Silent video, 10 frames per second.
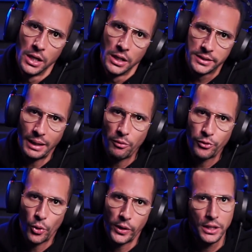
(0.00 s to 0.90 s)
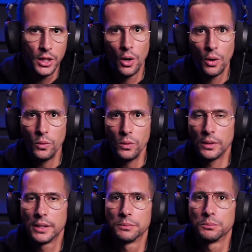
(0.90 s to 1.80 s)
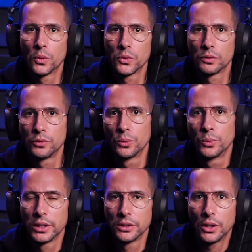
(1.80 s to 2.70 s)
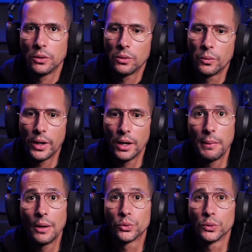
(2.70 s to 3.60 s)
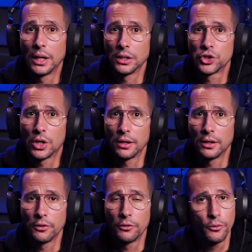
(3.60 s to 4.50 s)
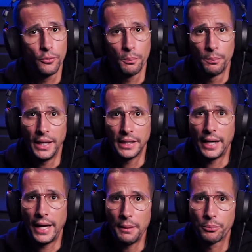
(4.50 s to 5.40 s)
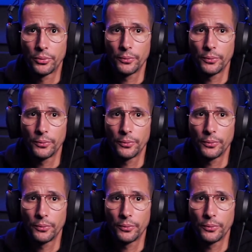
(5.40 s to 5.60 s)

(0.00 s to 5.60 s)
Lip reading: some of you already know, and most of you will know, we are about to launch our beta app.